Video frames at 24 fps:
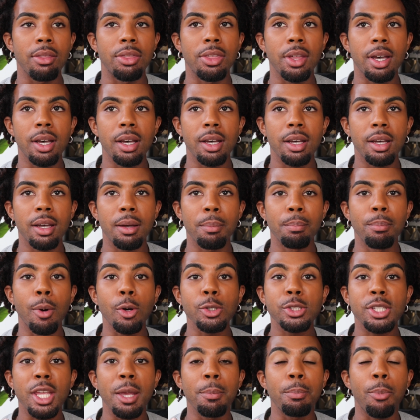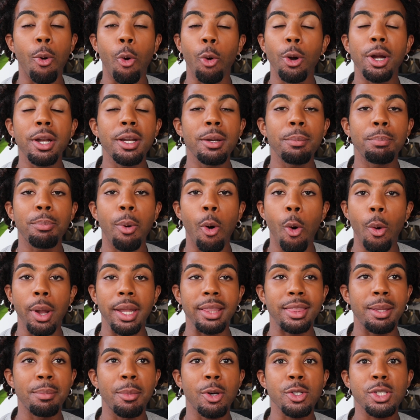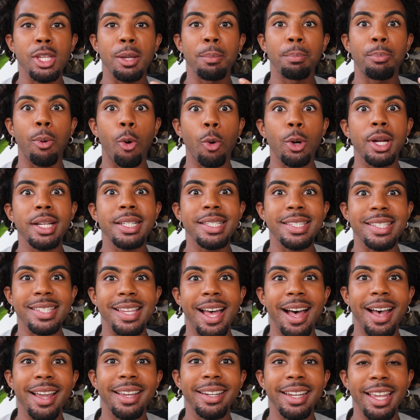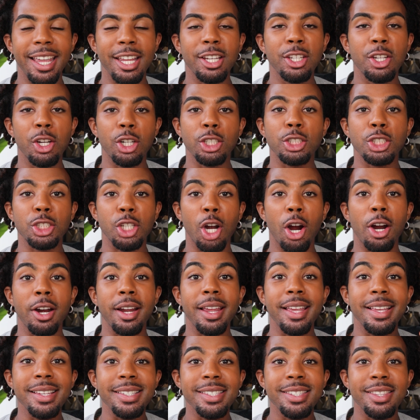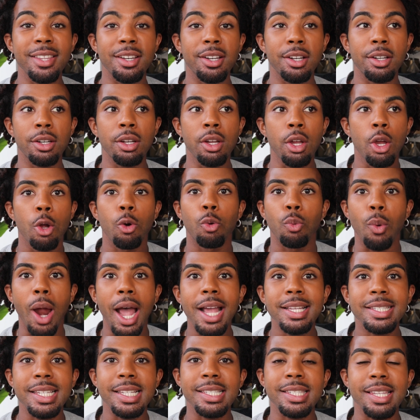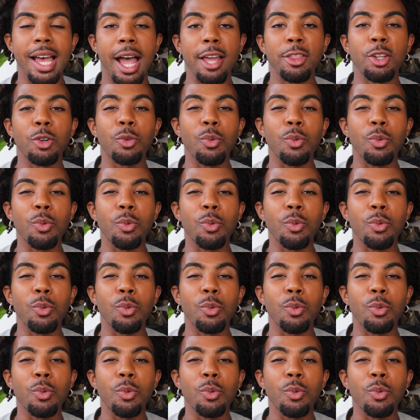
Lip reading: the most important point, the most important sign in your chart is the rising sign.